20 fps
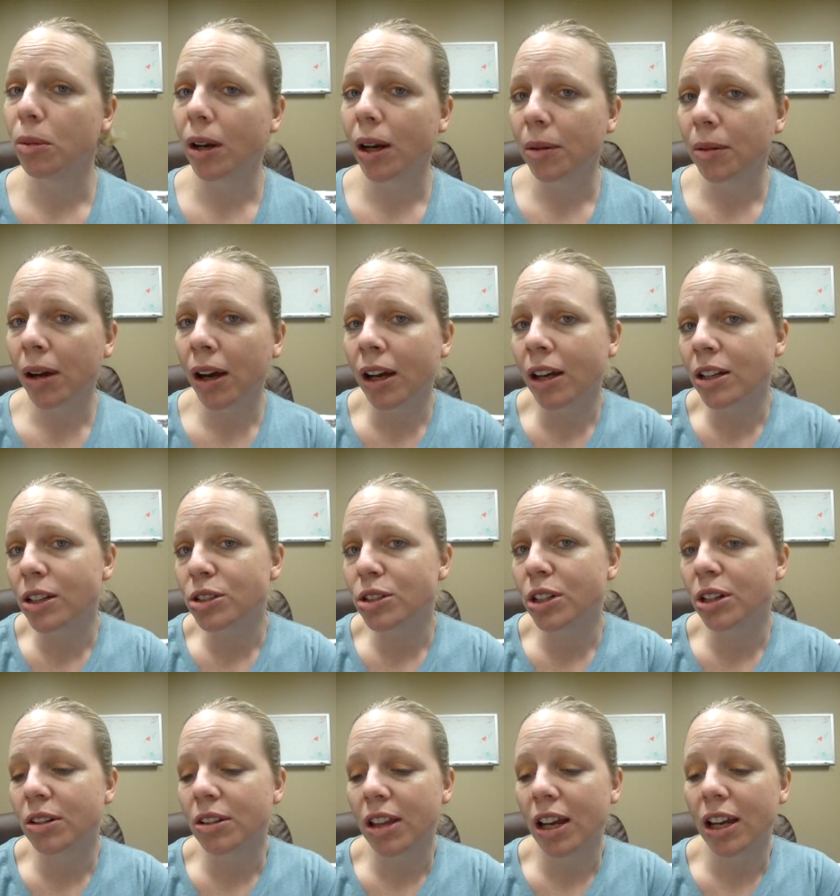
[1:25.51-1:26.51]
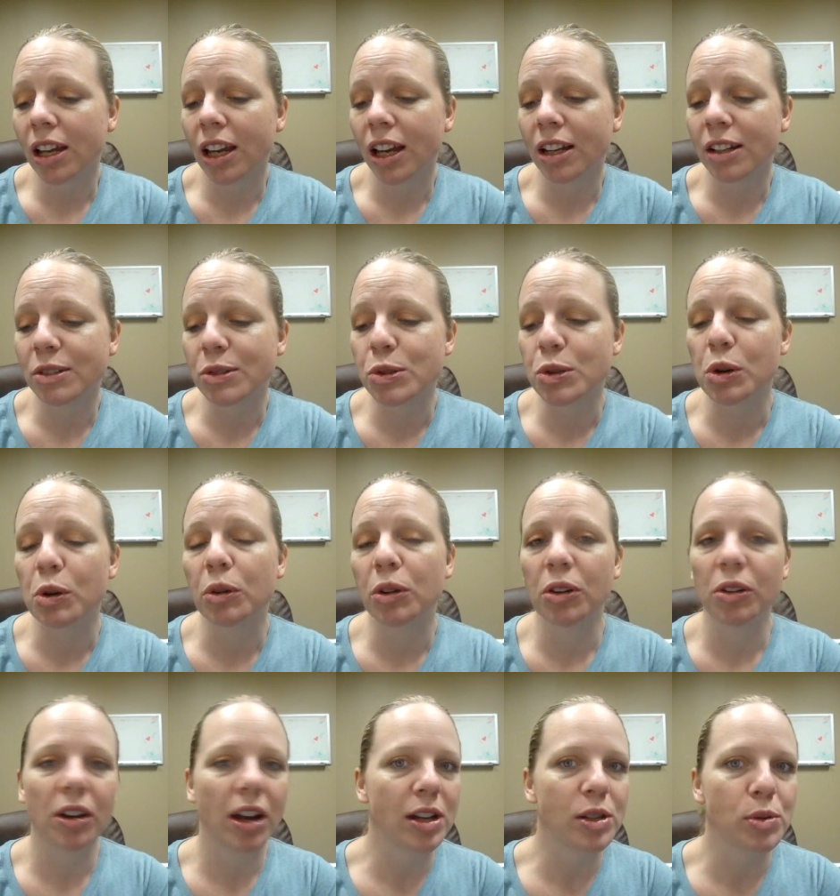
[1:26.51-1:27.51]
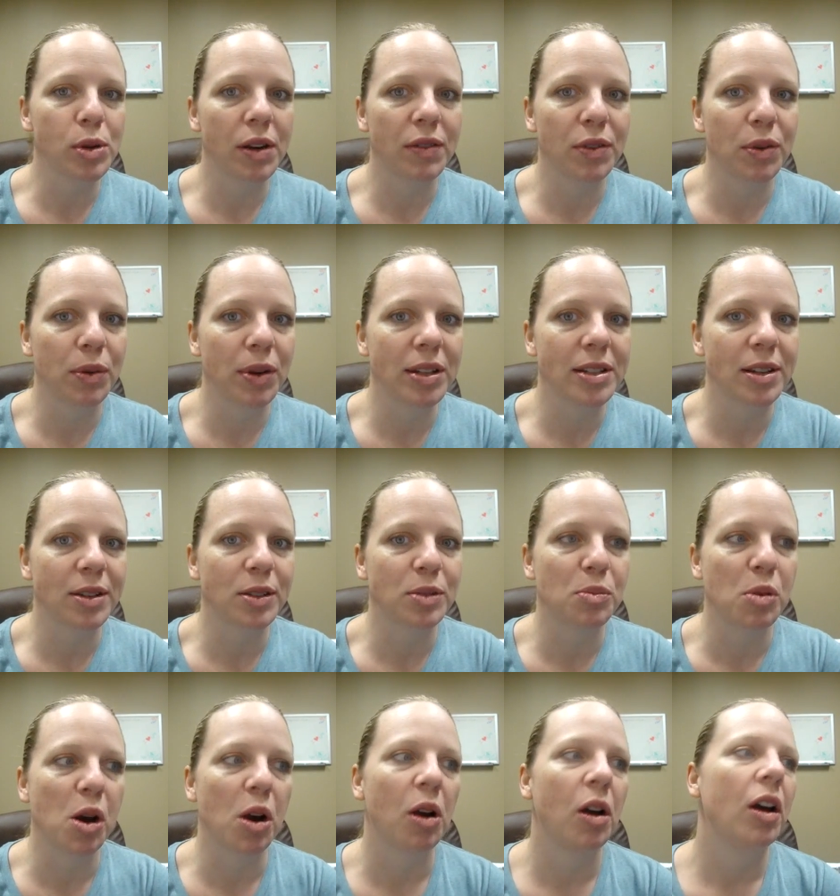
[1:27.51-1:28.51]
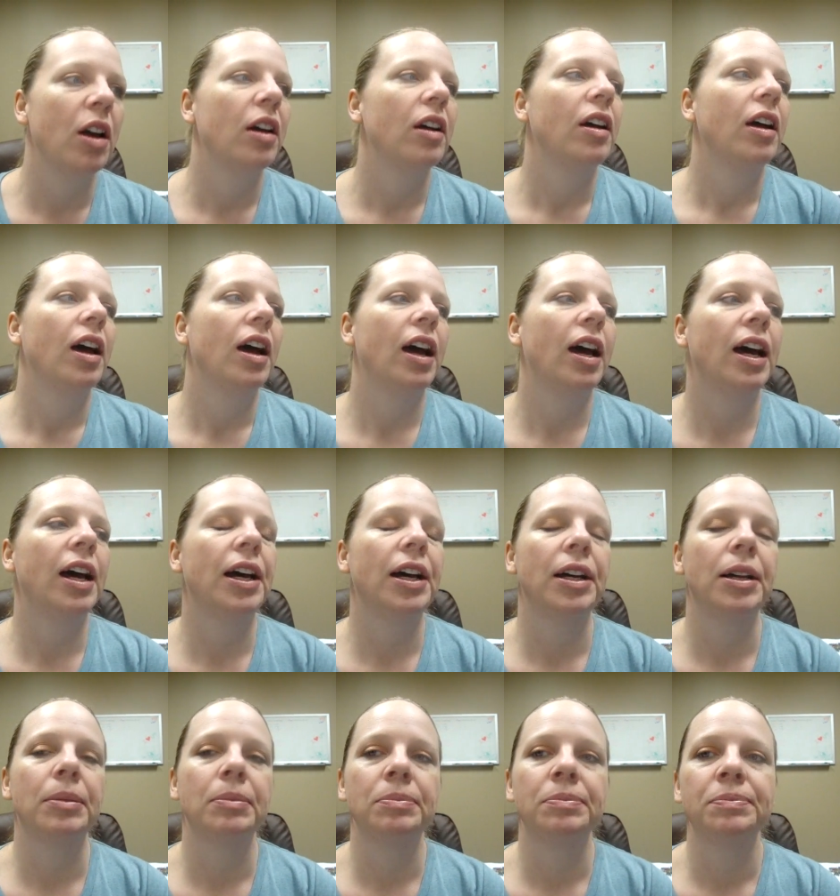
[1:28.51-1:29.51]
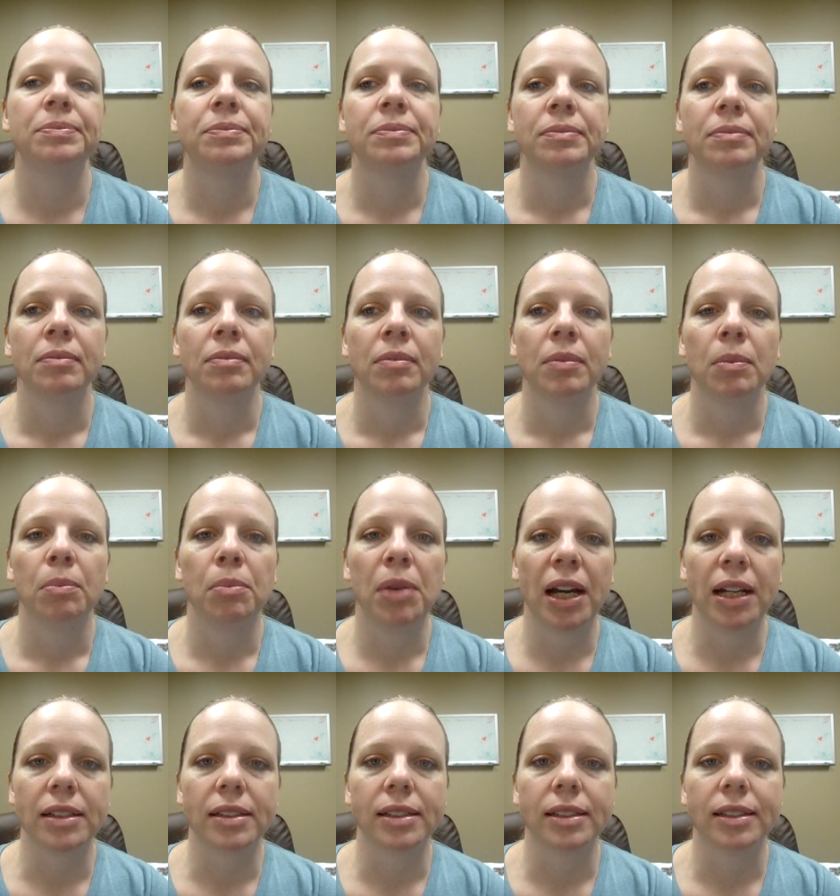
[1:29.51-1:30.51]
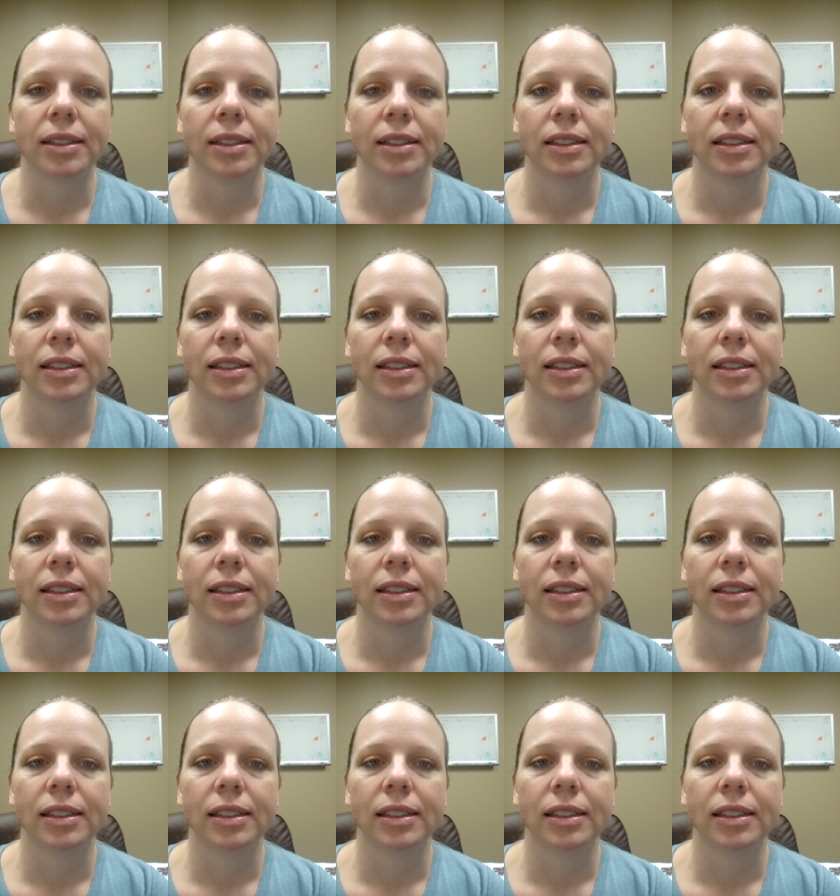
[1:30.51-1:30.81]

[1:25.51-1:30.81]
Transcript: but I'm not going to share that yet, so you guys will have to wait till tomorrow. Um, but